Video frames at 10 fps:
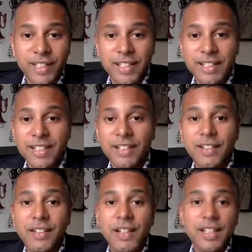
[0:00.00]

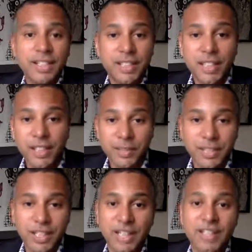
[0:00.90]
until
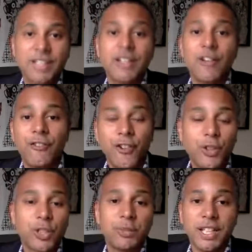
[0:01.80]
circumstances
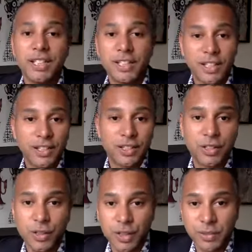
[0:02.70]
forced me to close the
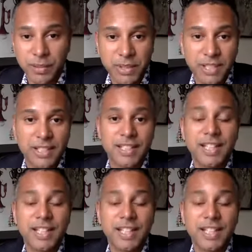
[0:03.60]
doors of my business.